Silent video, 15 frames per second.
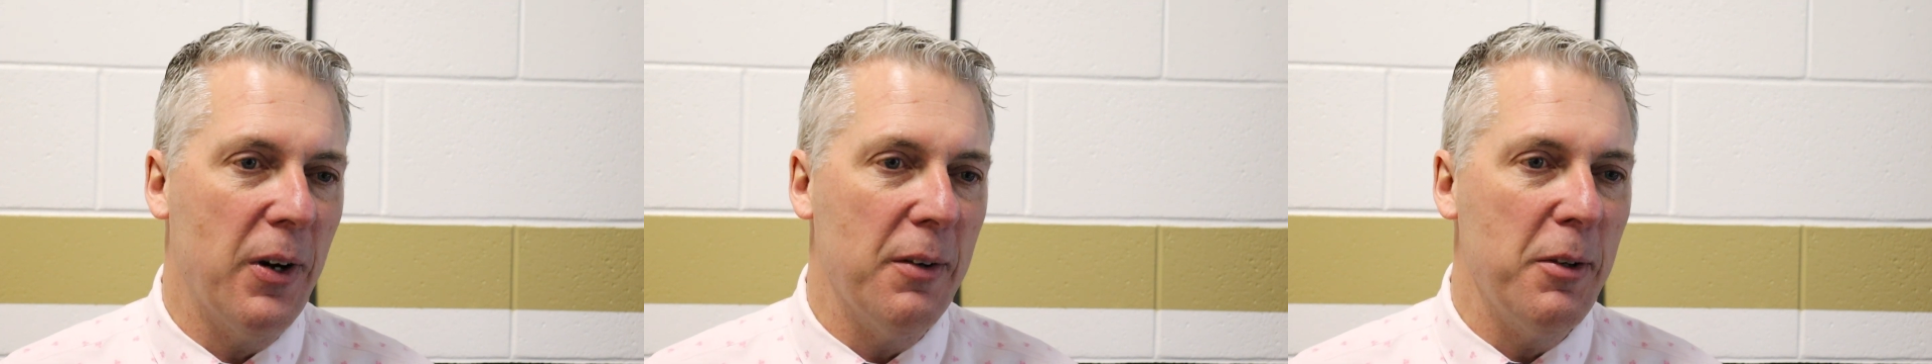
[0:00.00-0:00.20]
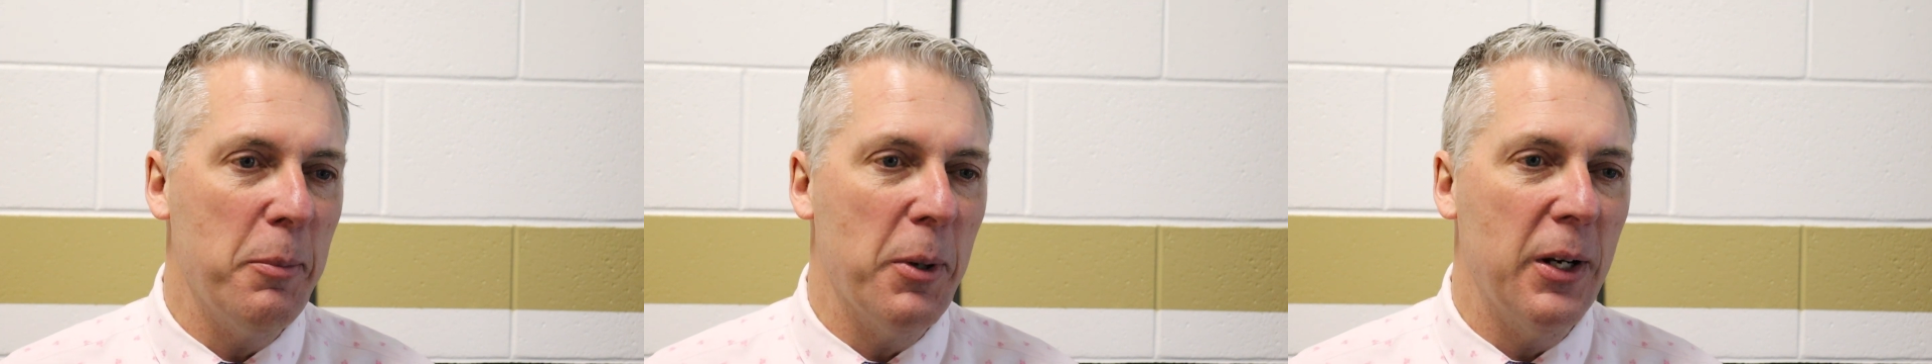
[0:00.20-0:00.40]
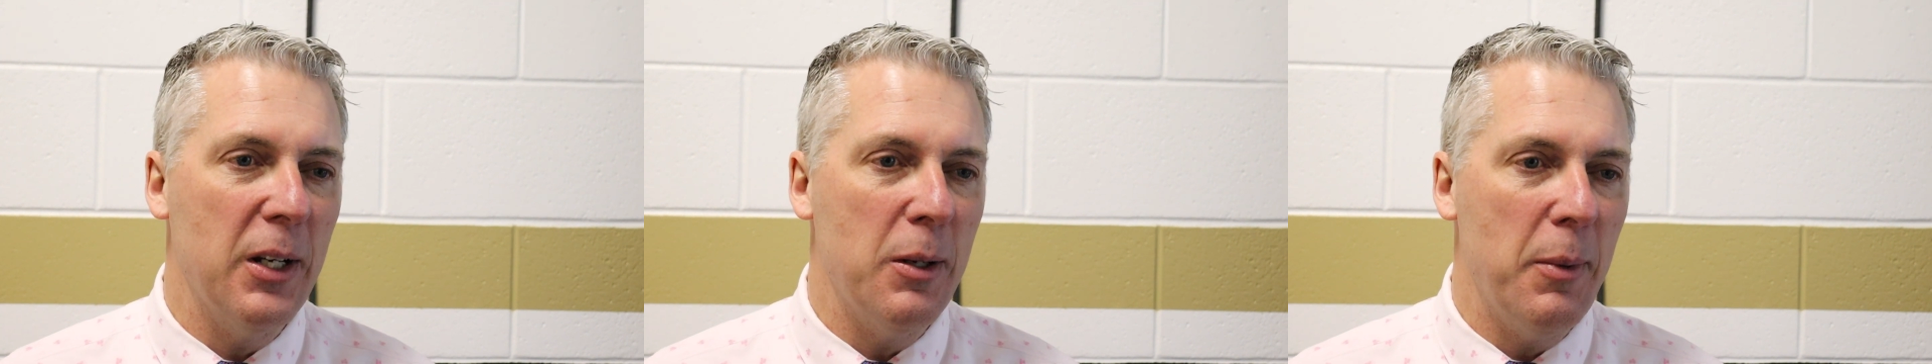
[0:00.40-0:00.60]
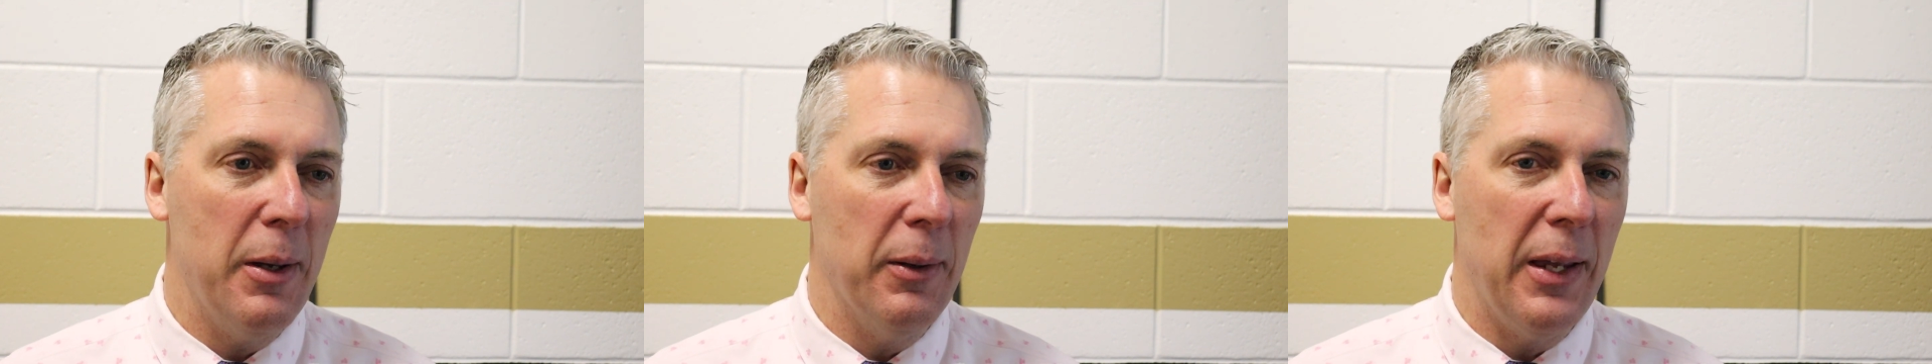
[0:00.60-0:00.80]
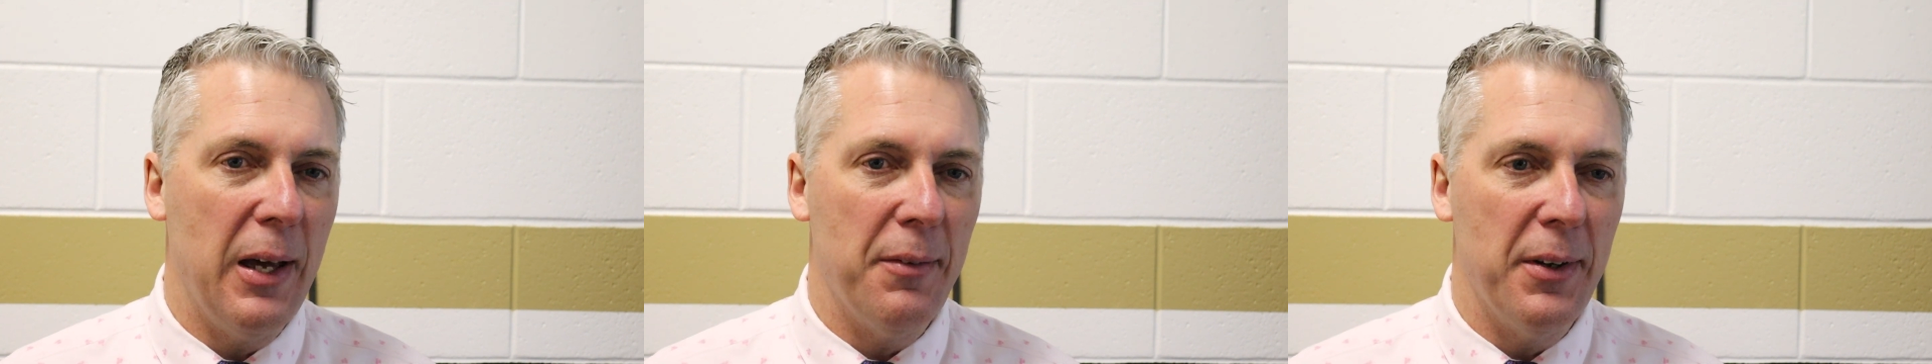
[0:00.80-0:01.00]
everybody and to be
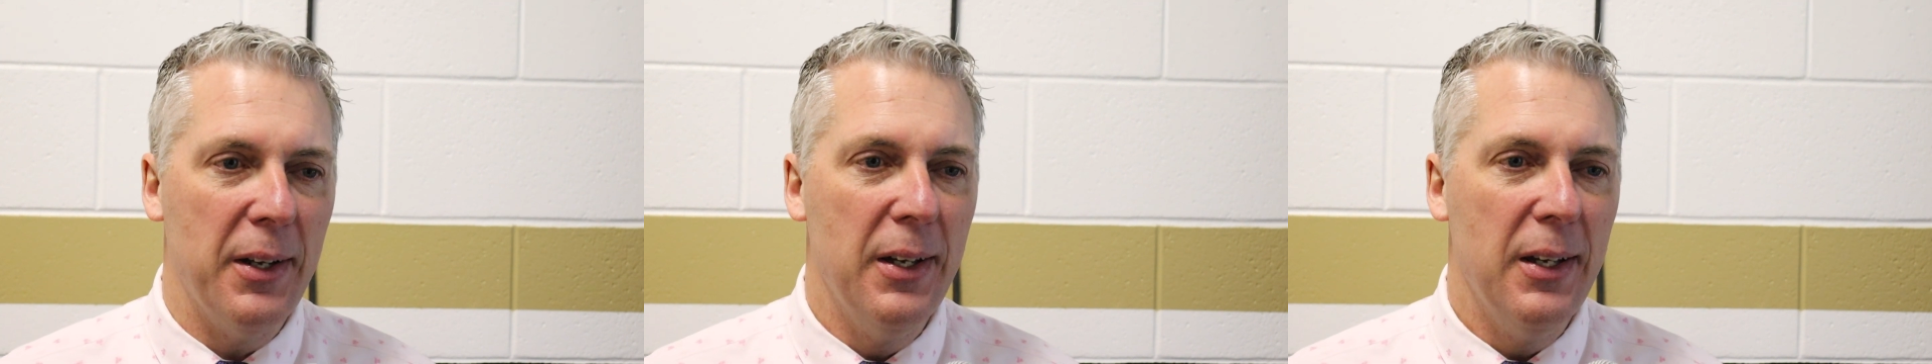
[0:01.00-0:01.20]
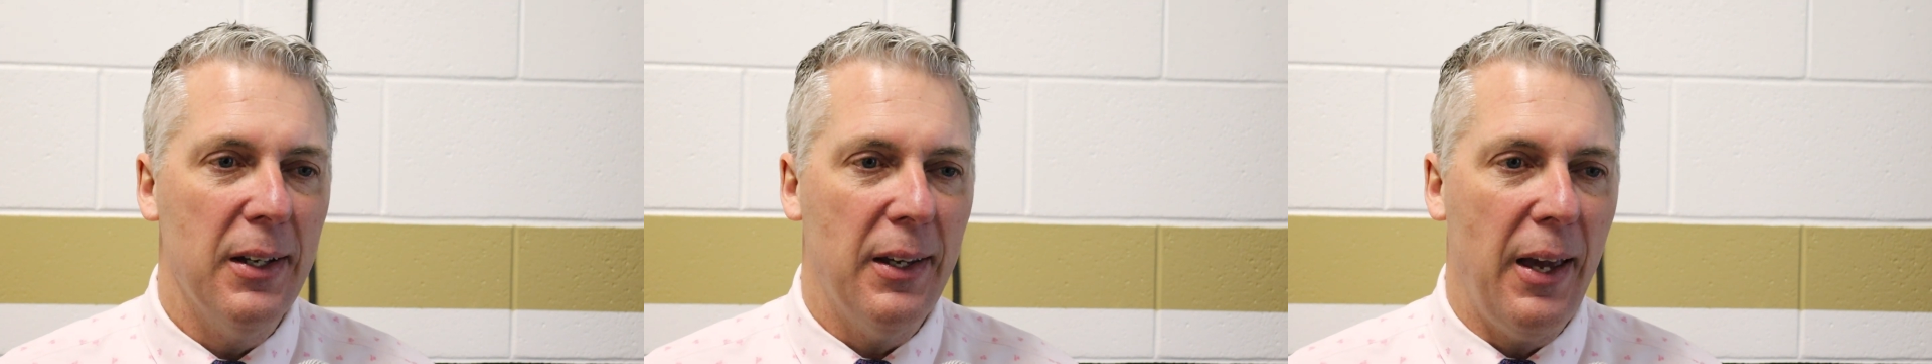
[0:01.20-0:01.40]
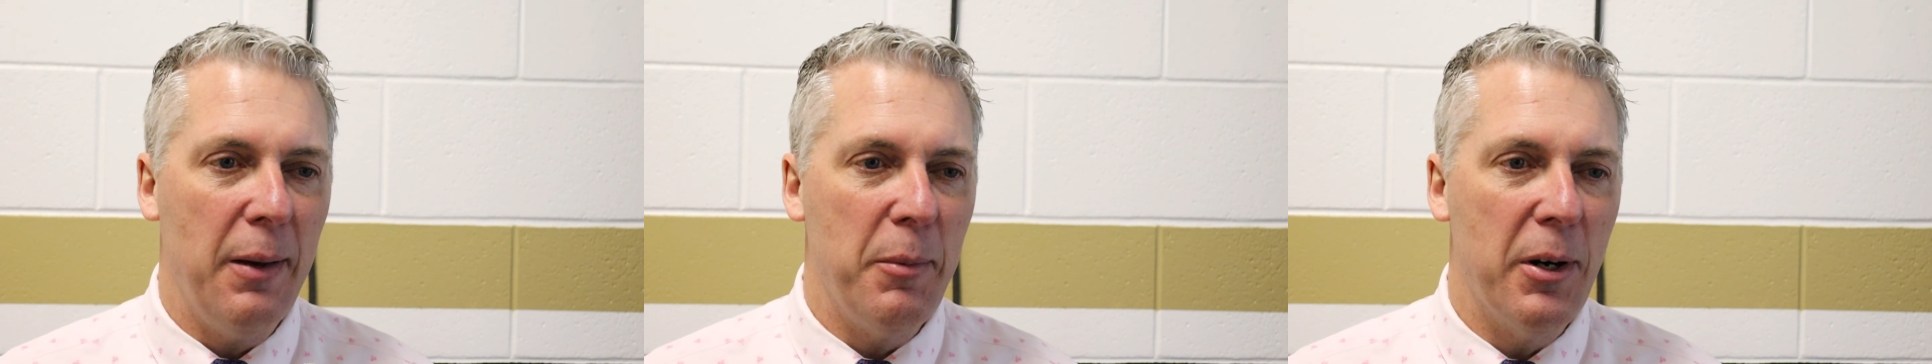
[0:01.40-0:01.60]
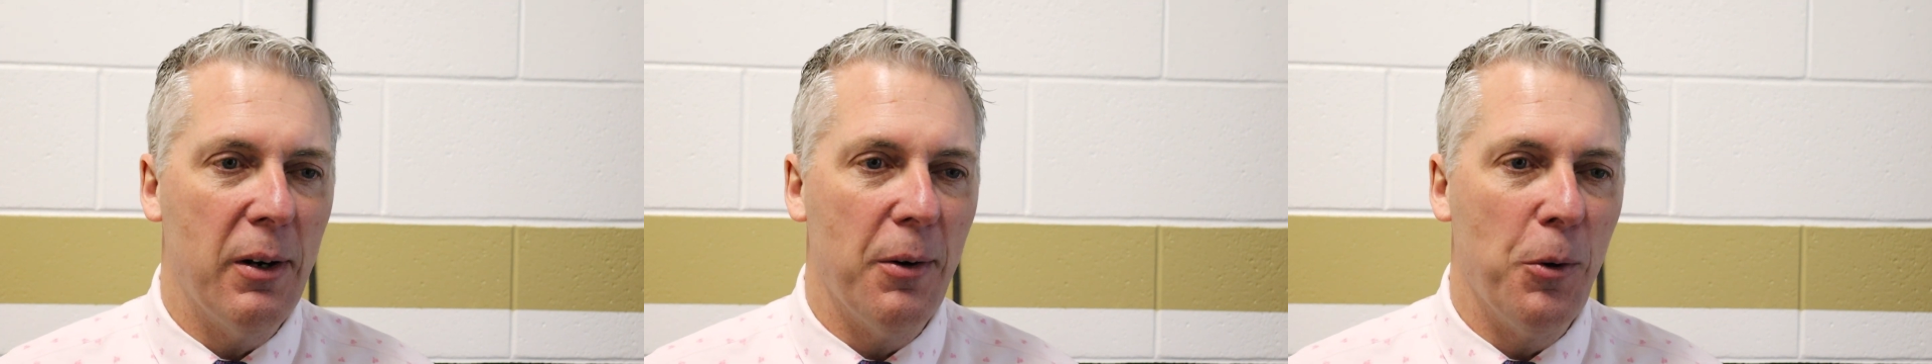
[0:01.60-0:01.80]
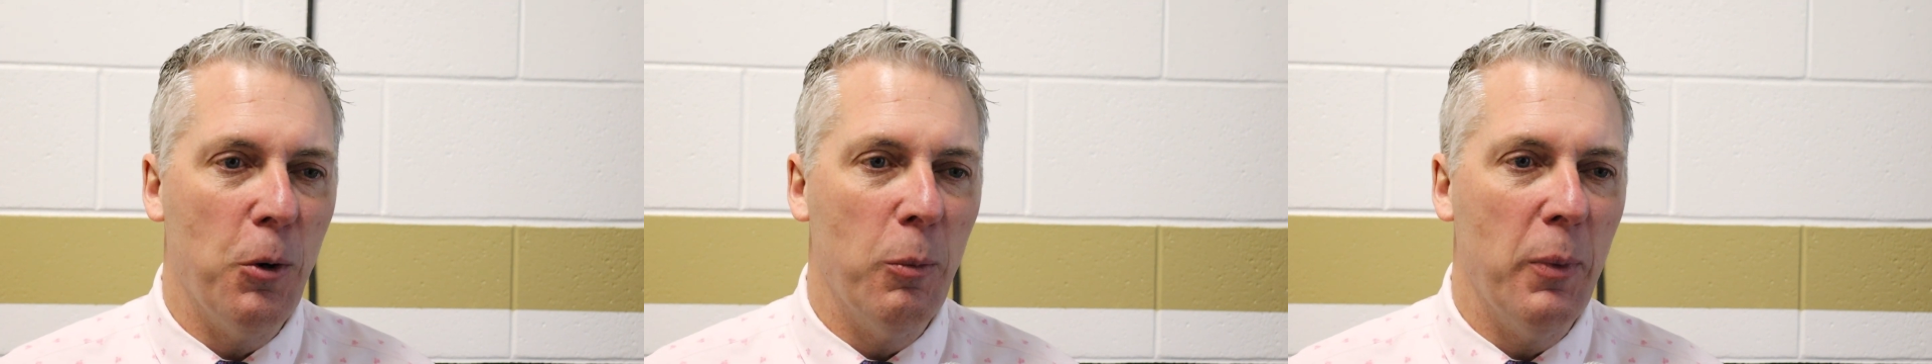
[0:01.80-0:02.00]
able to have a game here
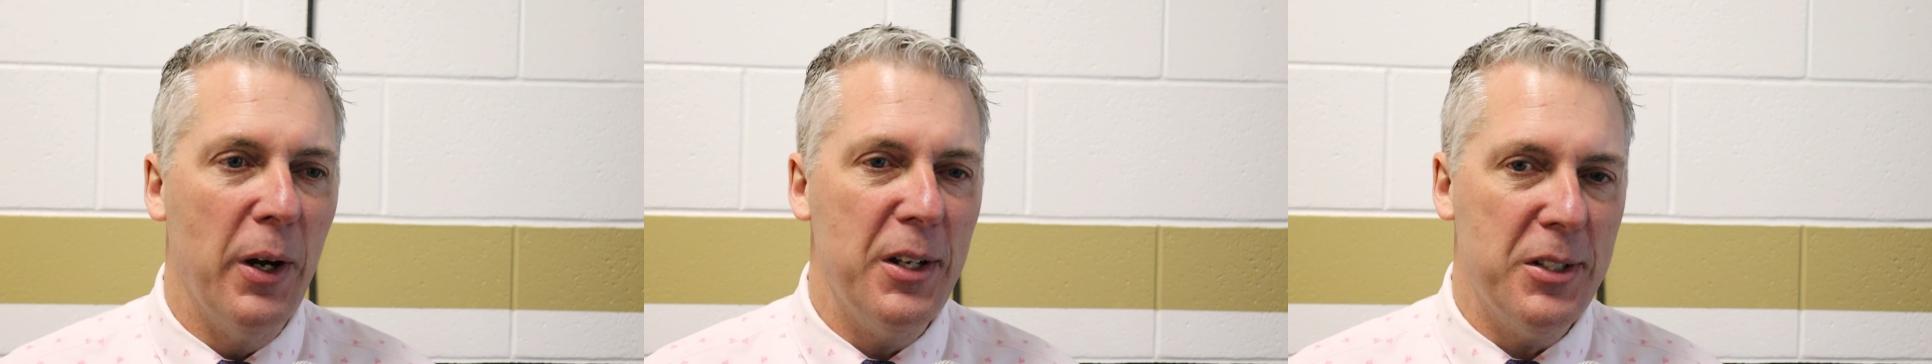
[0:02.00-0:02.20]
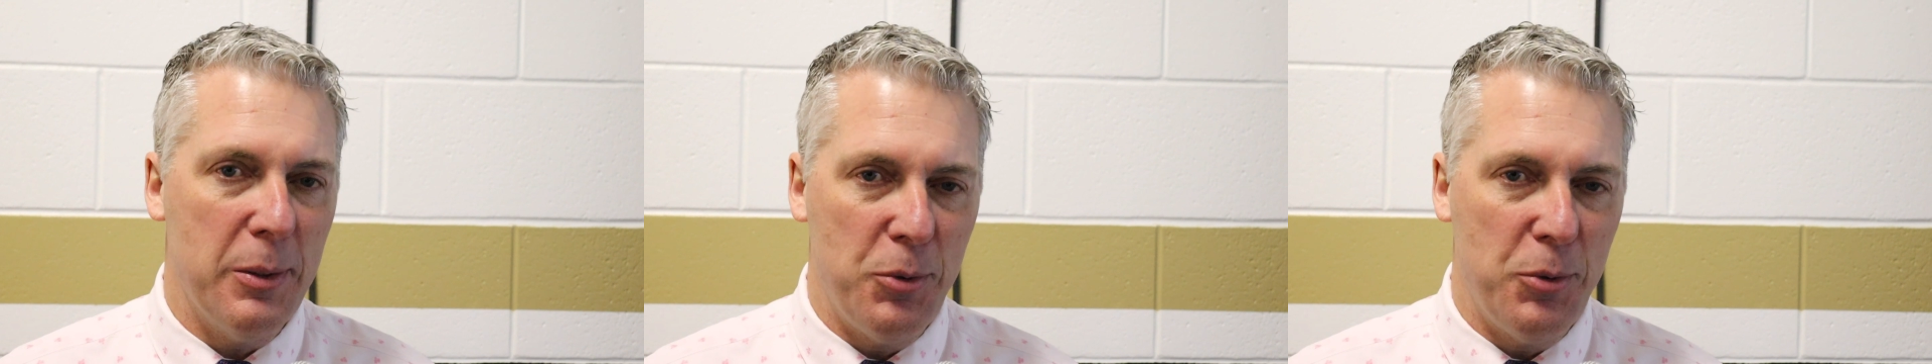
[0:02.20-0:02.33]
on home ice.